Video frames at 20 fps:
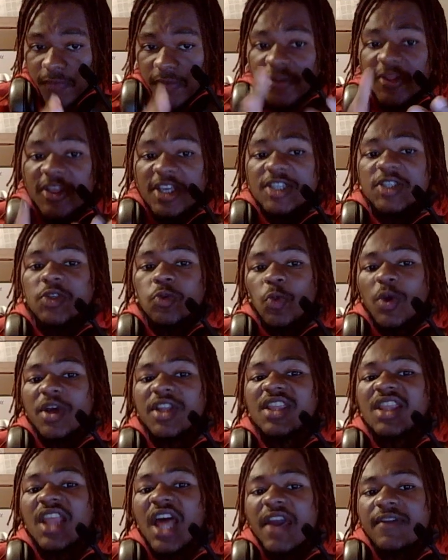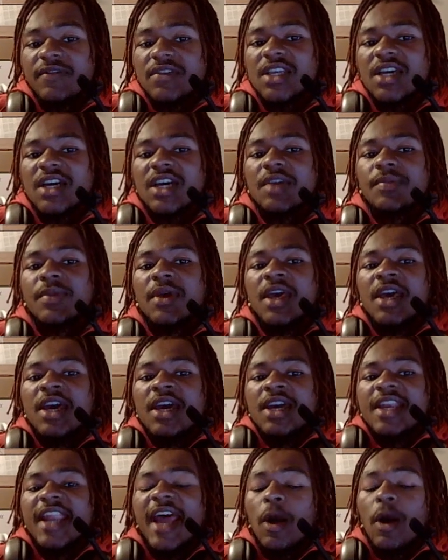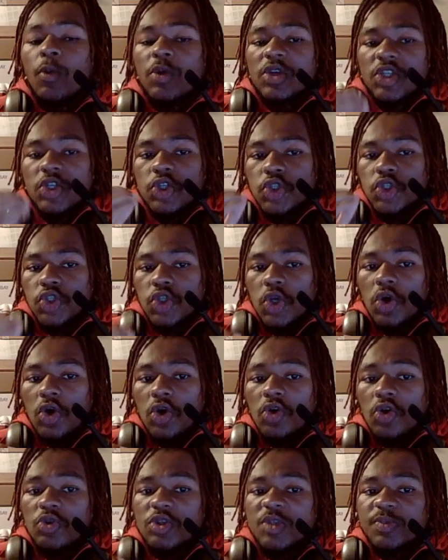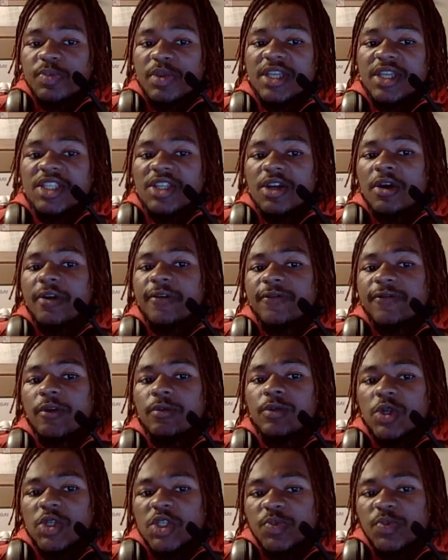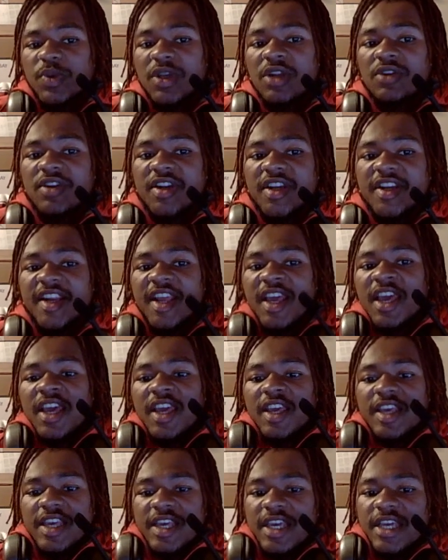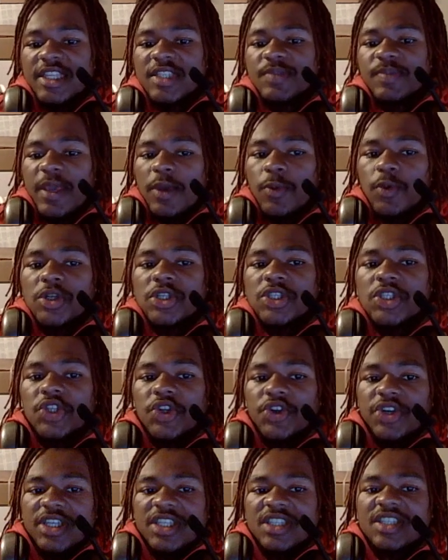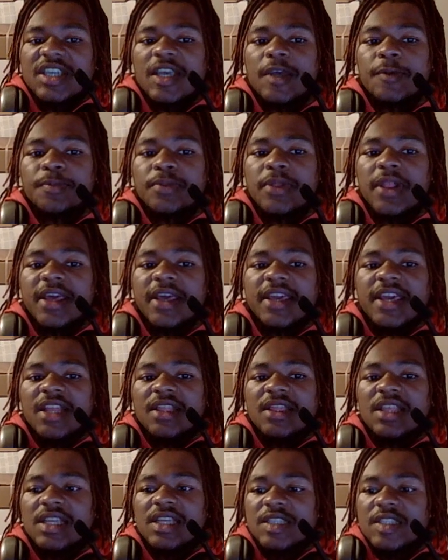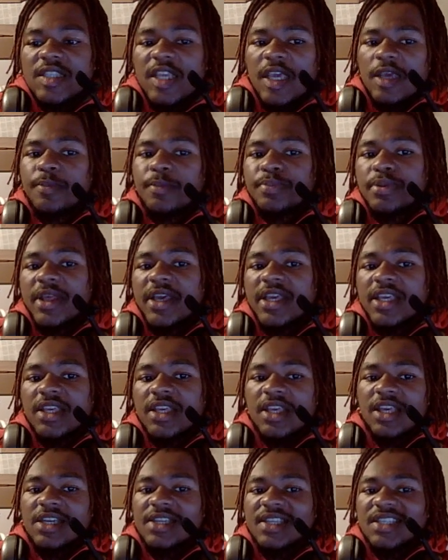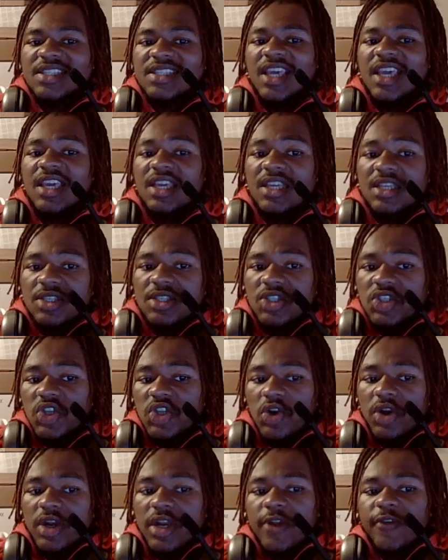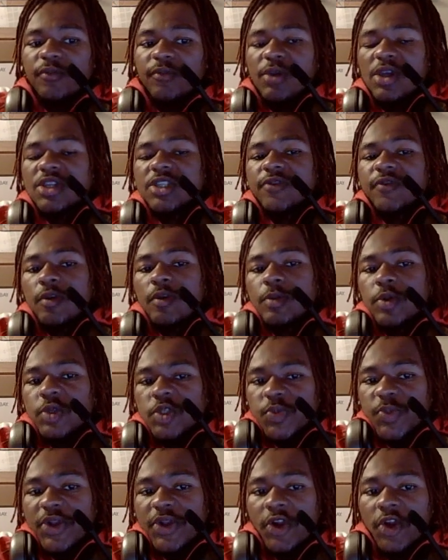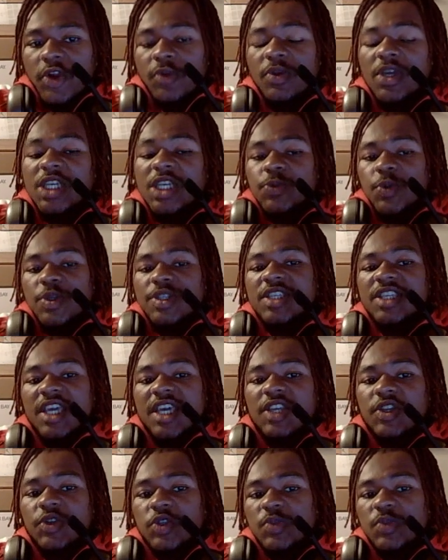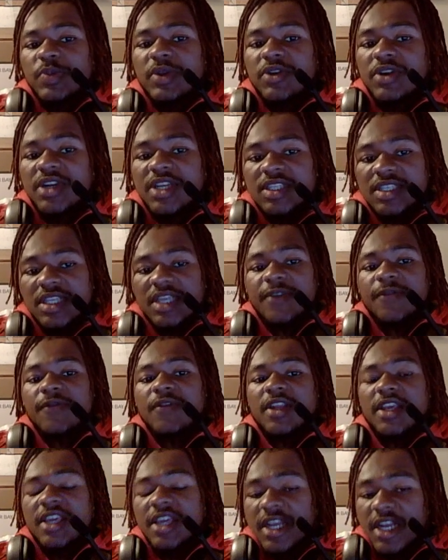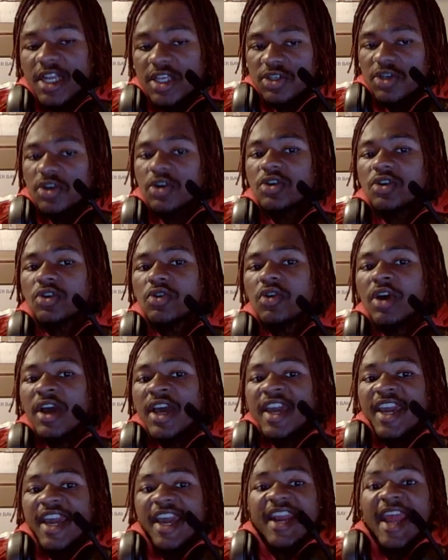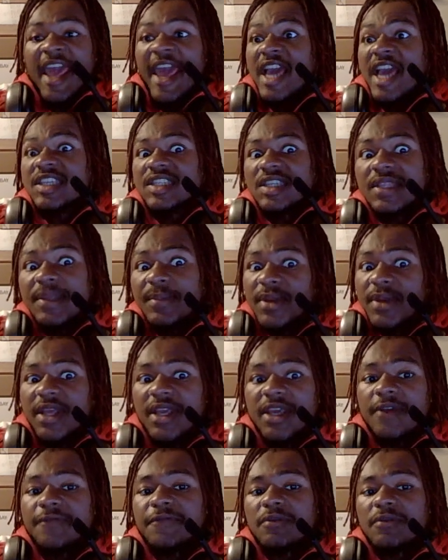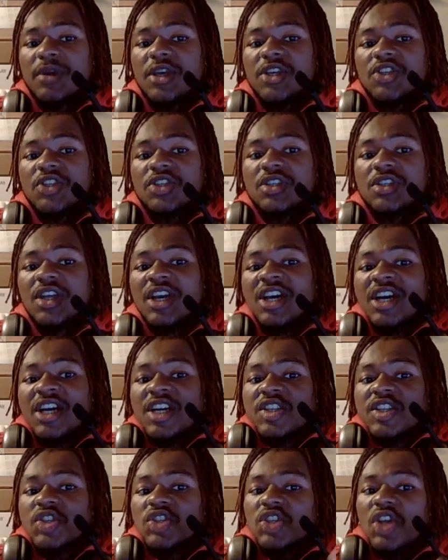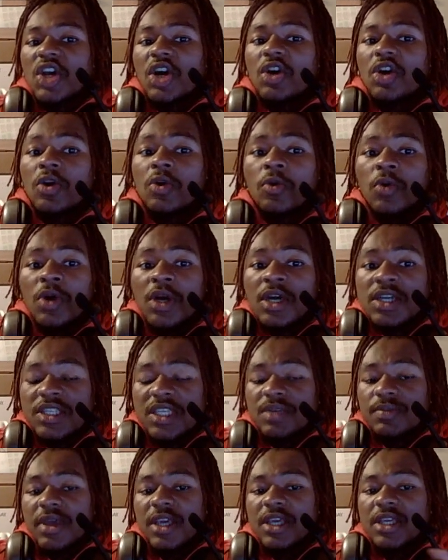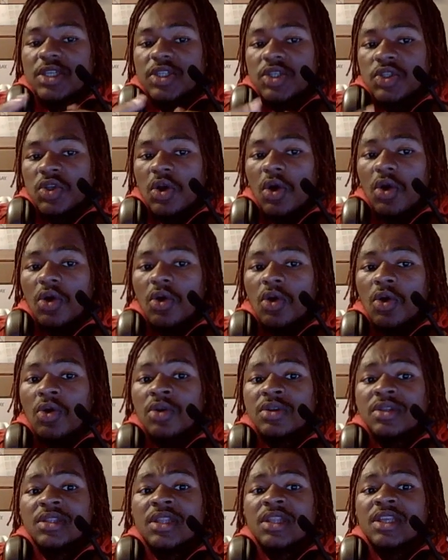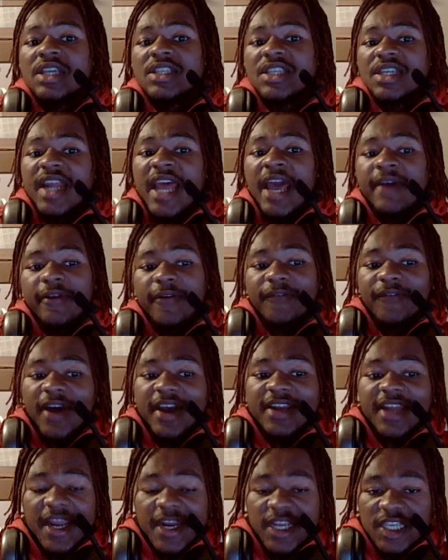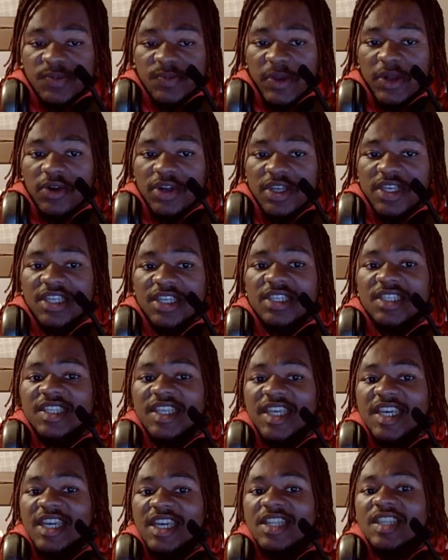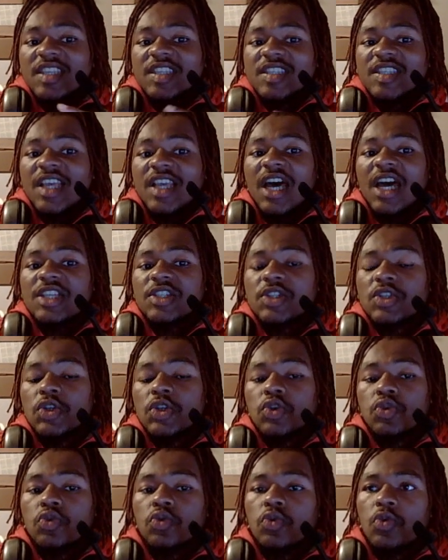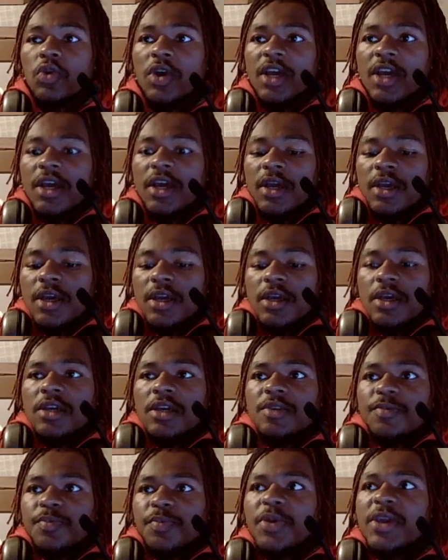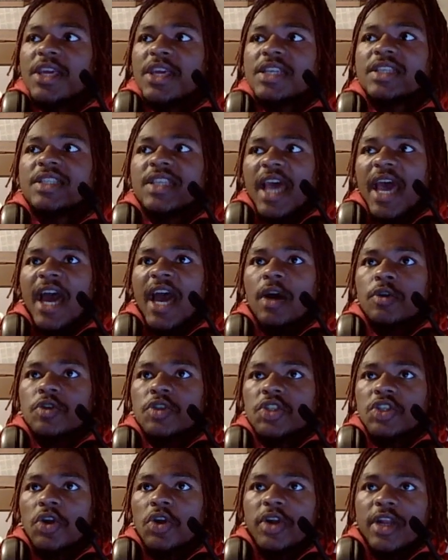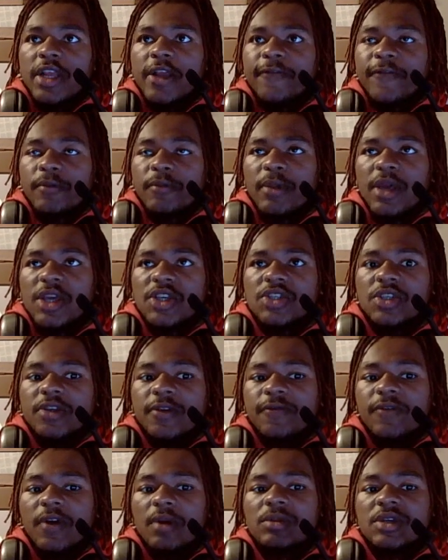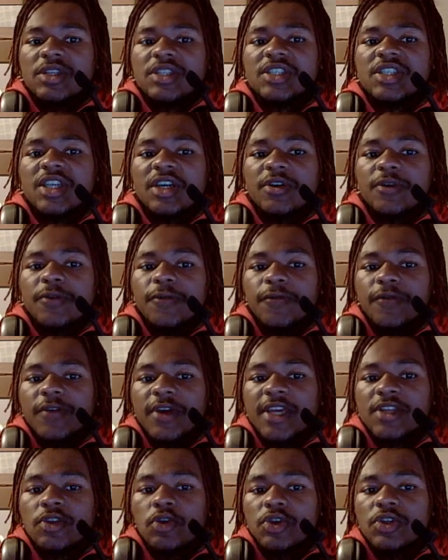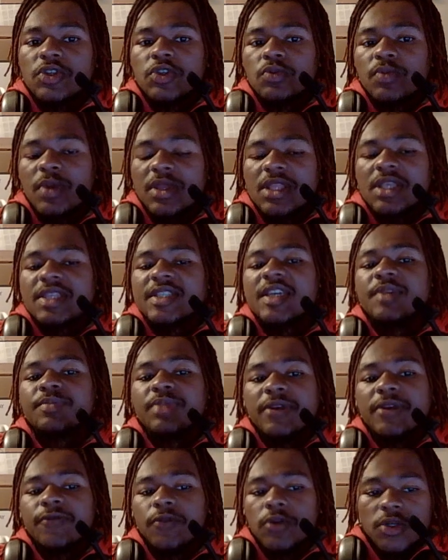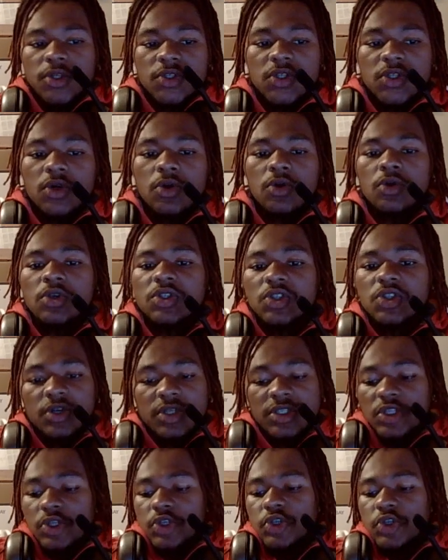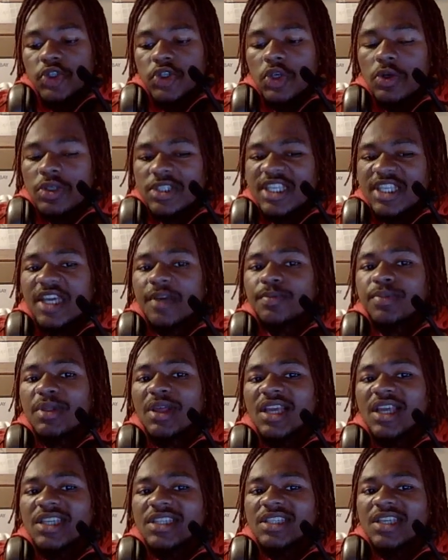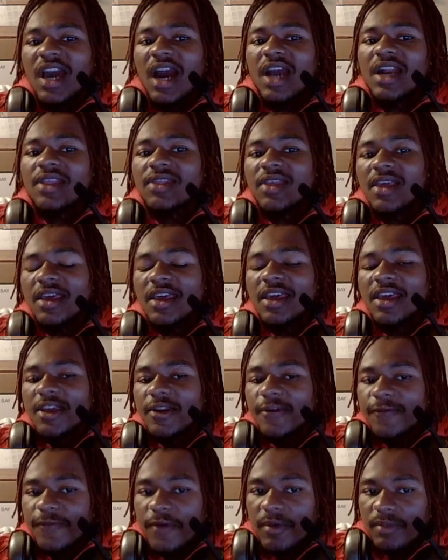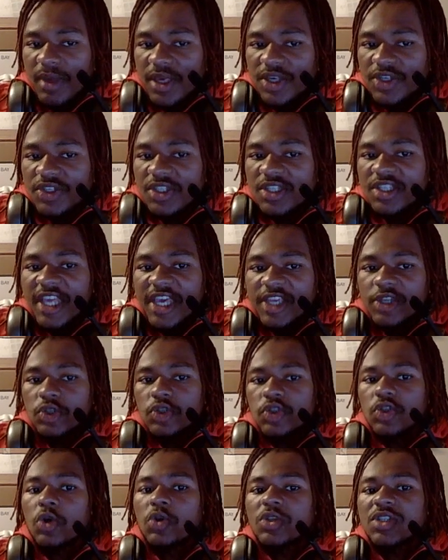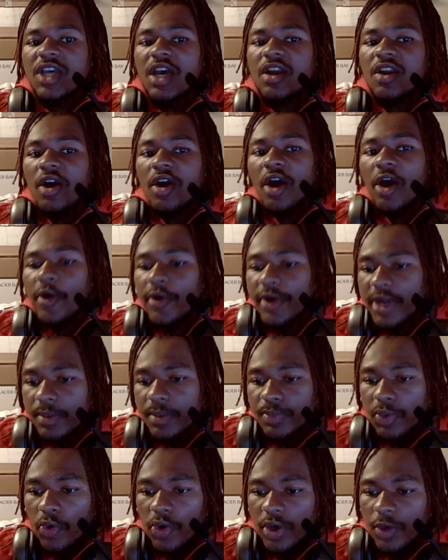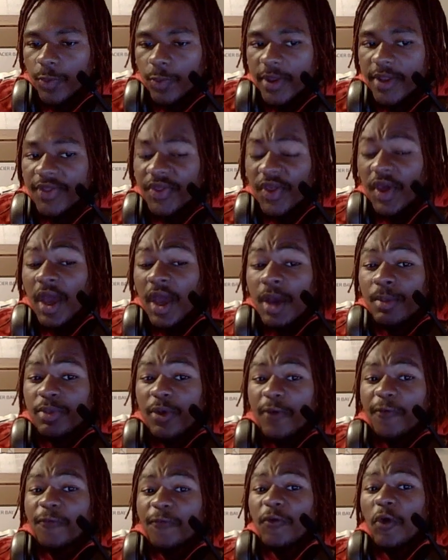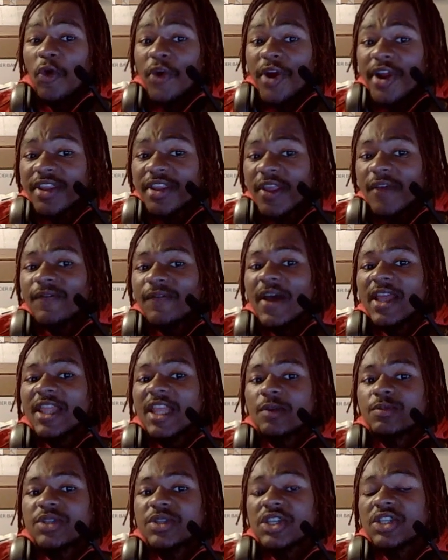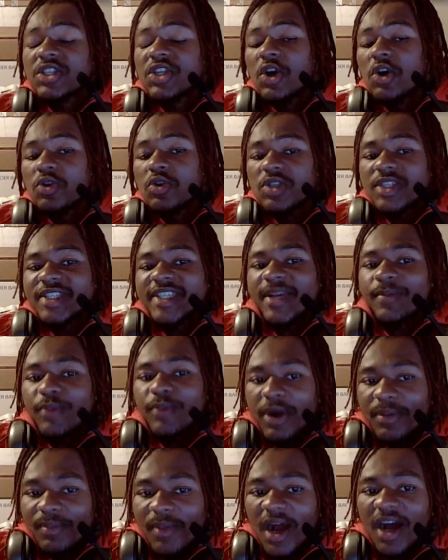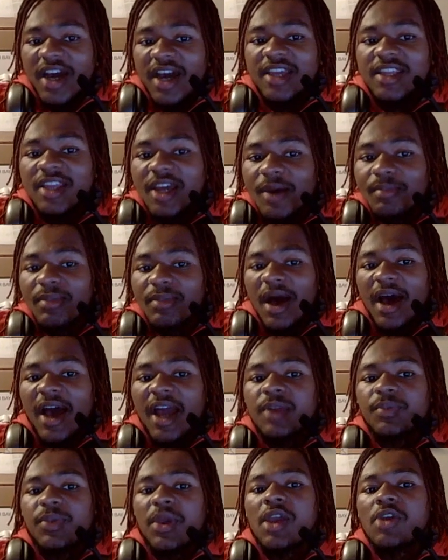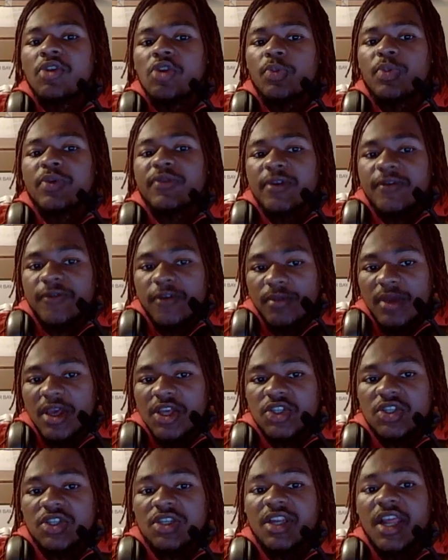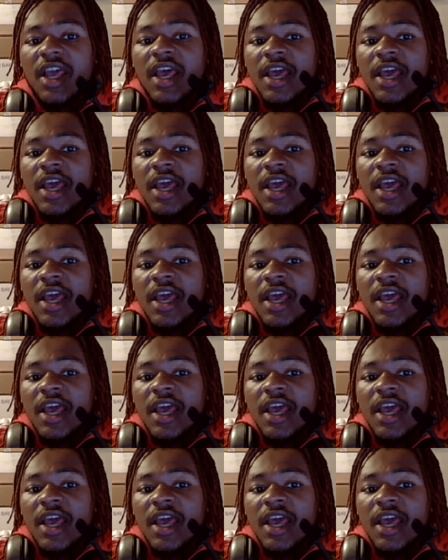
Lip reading: this one lifetime. Now, when your soul splits off from your spirit, it's made with a certain template, and this template contains certain information from your spirit because once again your spirit is infinite and eternal and has unlimited information. So to make a soul that's going to have a finite experience, it decides to piece out certain information from itself in order to make the template for the soul. So your soul's template is kind of the information that your soul's kind of already born with before it develops its own separate mind. A mind being a group of information.